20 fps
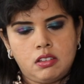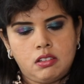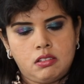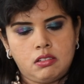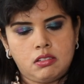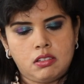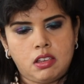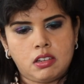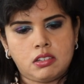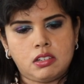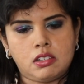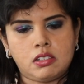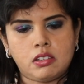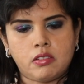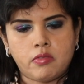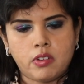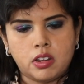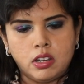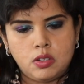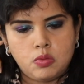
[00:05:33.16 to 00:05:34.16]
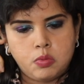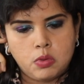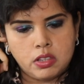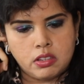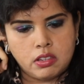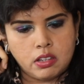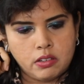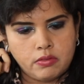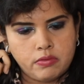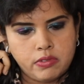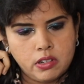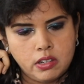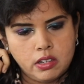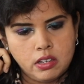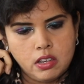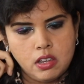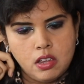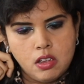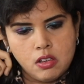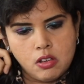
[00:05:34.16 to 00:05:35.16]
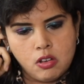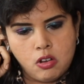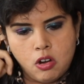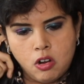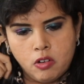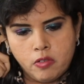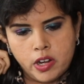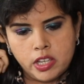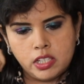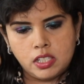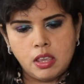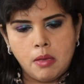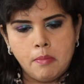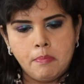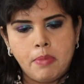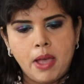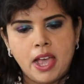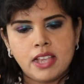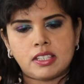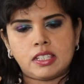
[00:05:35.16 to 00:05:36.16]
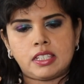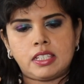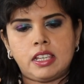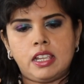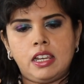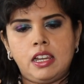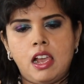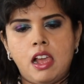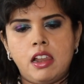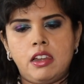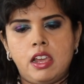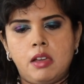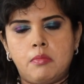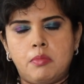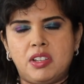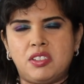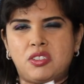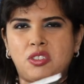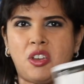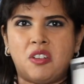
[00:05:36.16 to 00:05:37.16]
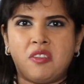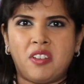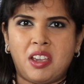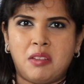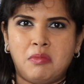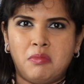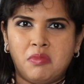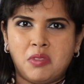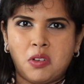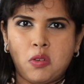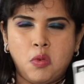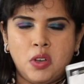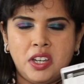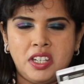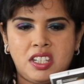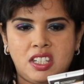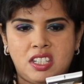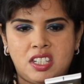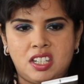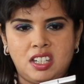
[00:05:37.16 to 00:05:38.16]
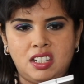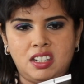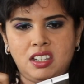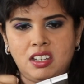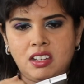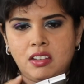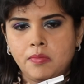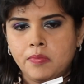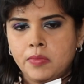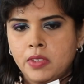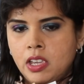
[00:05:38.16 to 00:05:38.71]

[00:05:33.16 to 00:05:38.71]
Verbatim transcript: Now that is the right one, thankfully. Korres Basil Lemon. Sorry, I'm quite itchy here.